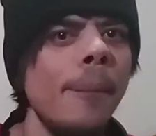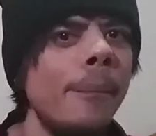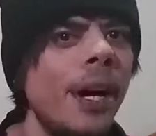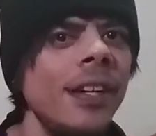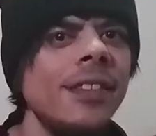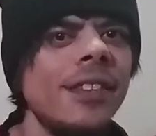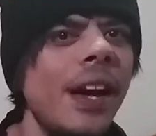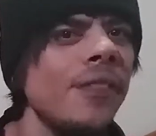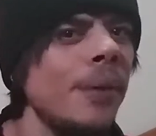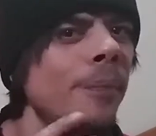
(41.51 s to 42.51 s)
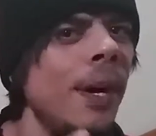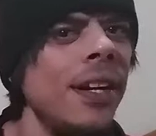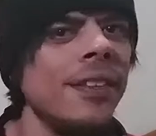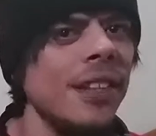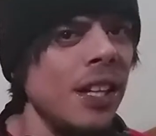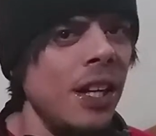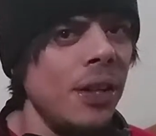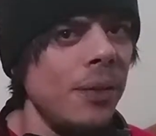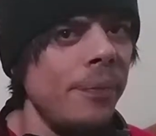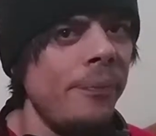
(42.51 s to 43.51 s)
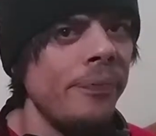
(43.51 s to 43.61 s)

months after months ago.